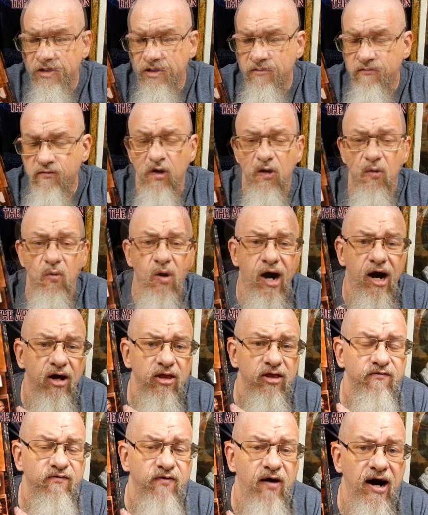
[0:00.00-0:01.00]
For a while,
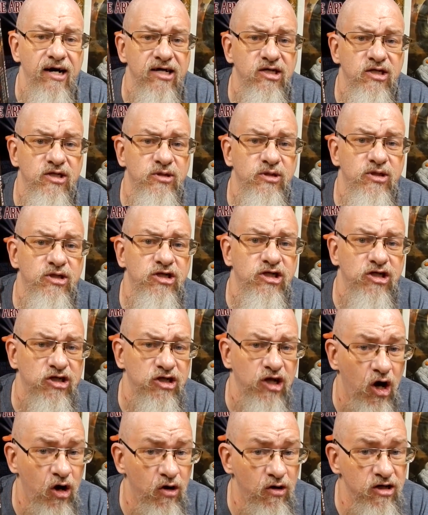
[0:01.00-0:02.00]
the price
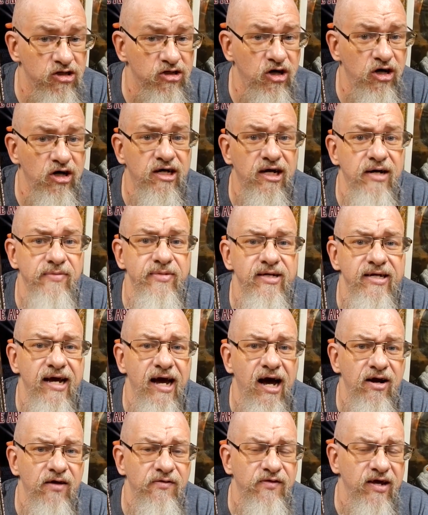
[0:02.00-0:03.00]
slowly started coming
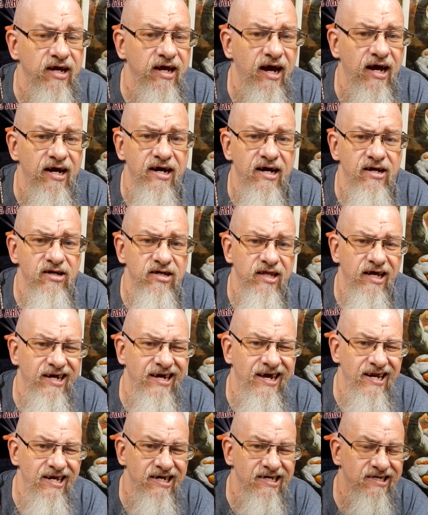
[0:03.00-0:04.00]
down. I think it got down to like
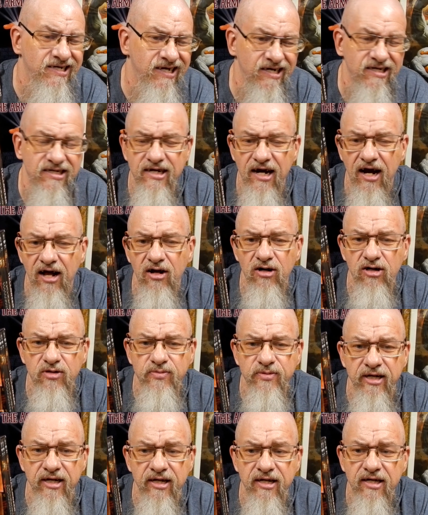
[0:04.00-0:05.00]
$86,
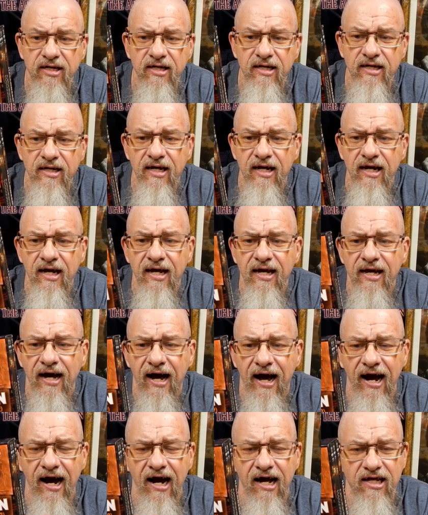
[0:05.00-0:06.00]
but
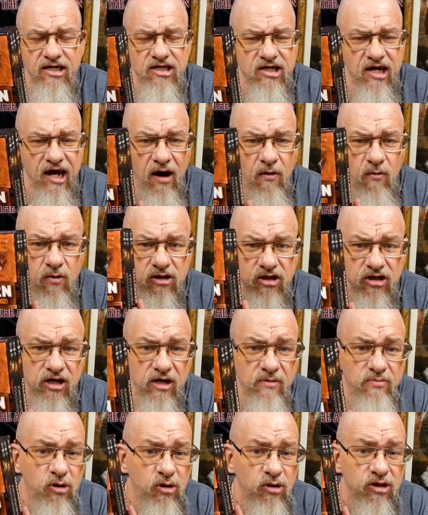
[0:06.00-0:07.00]
I honestly I wasn't
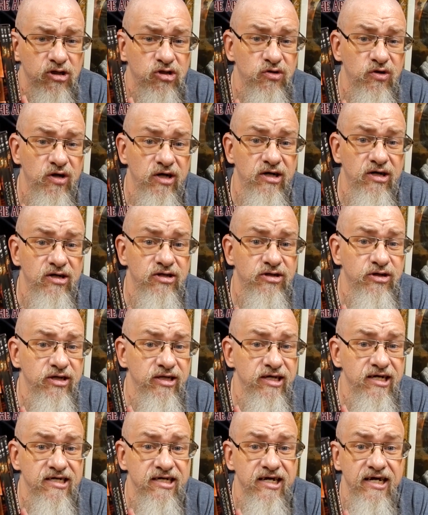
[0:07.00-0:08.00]
going to pull the trigger until at
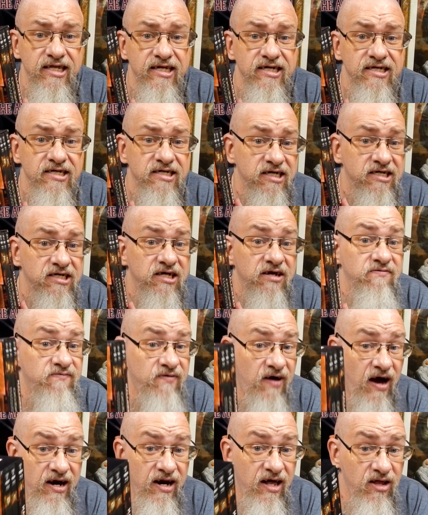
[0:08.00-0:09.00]
least hit the
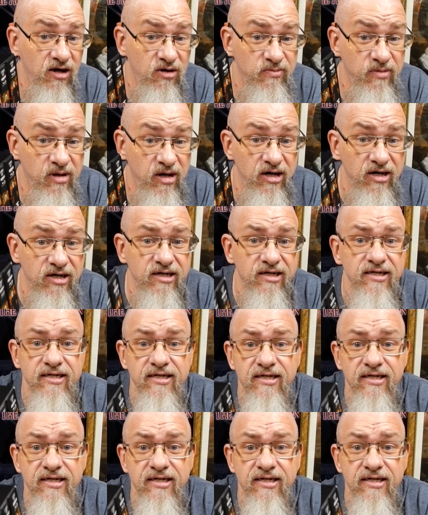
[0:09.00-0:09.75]
$65 mark.